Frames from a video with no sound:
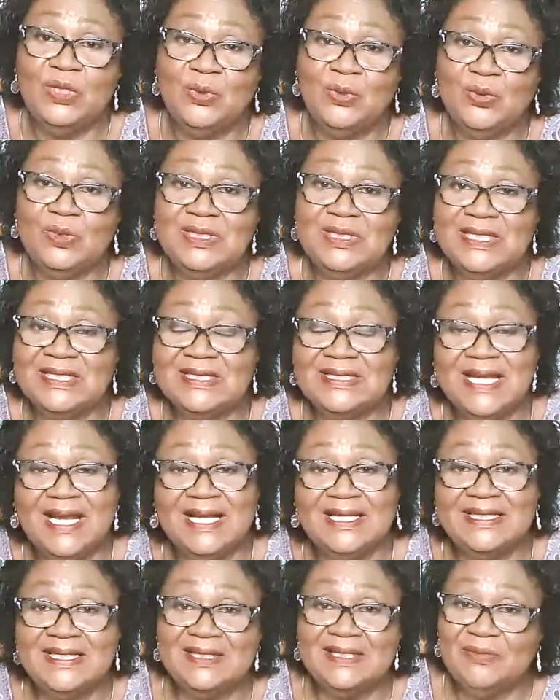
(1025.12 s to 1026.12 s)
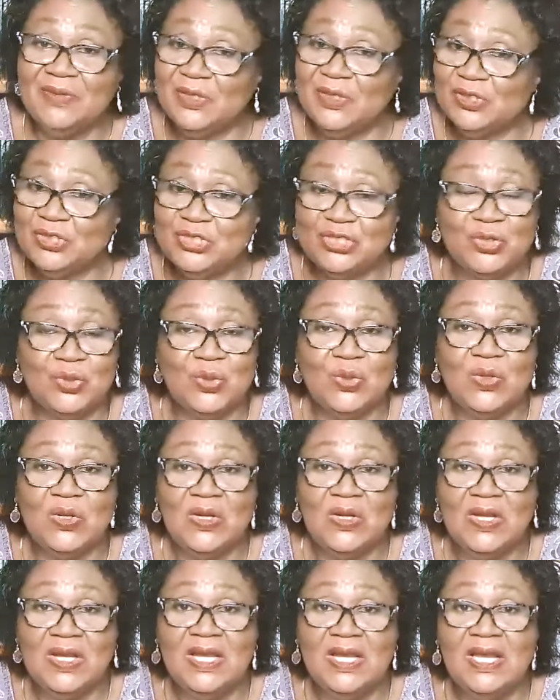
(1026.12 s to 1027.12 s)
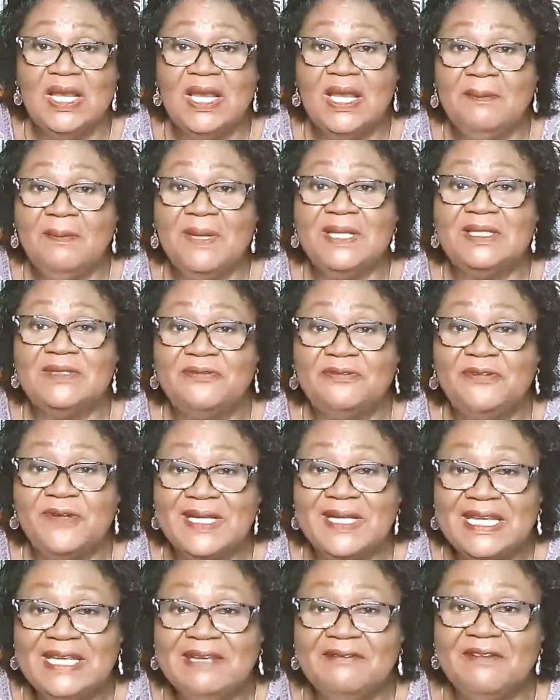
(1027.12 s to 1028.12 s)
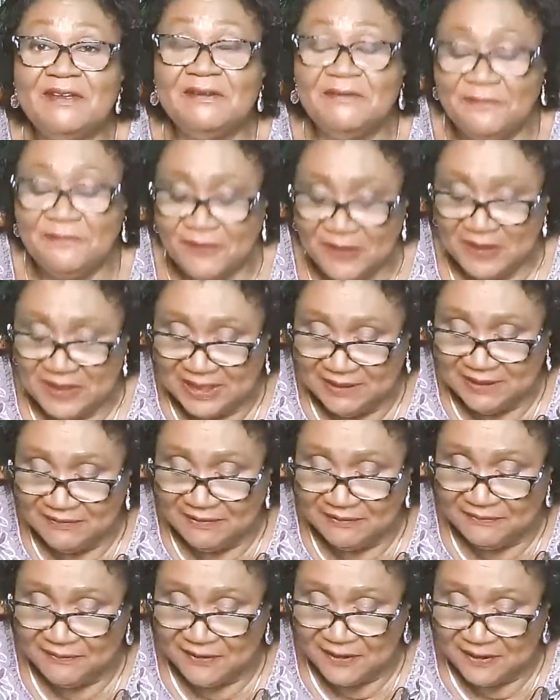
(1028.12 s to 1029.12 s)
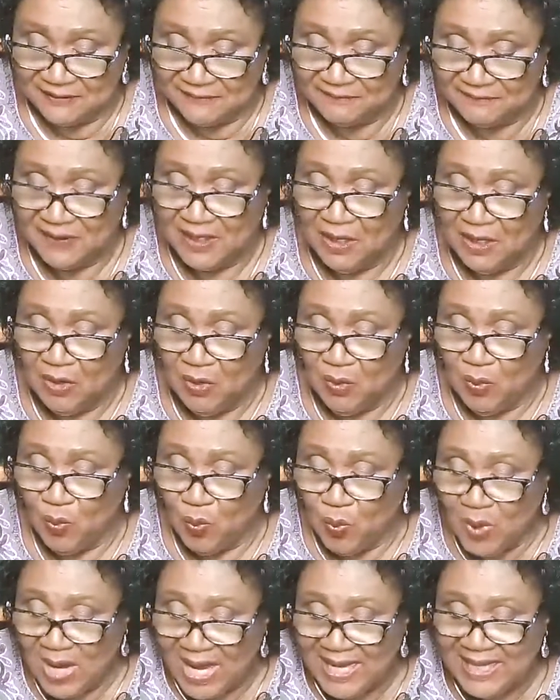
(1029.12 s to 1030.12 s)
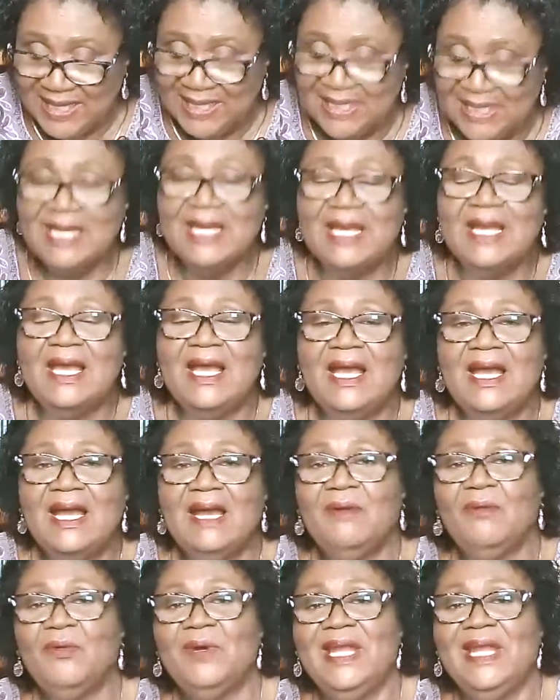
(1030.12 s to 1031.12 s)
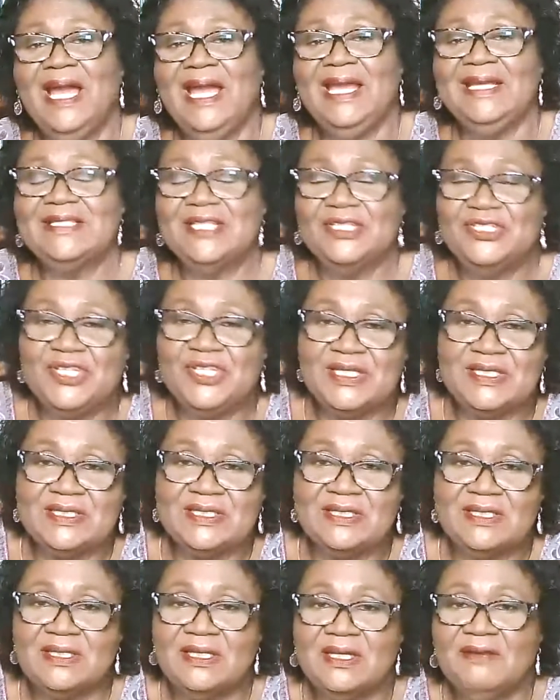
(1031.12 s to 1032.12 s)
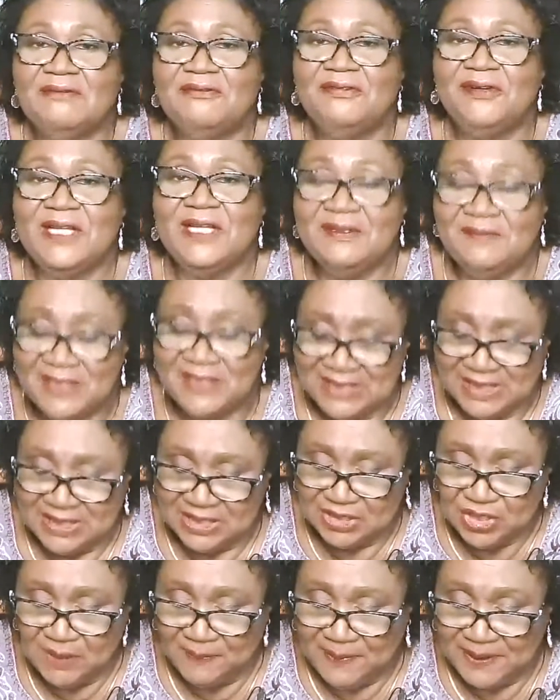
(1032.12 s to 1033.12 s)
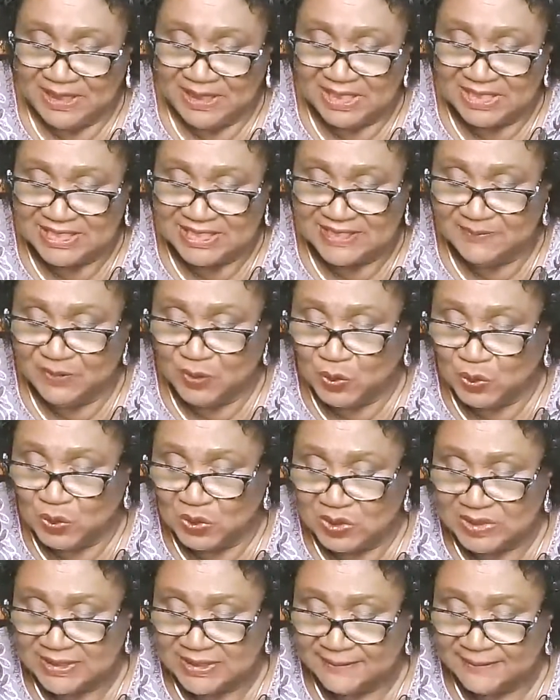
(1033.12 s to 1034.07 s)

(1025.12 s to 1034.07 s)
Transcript: whole thing started, we're not sure. But forgive, forgive, forgive. Why would I suggest forgiveness at the top of the list is because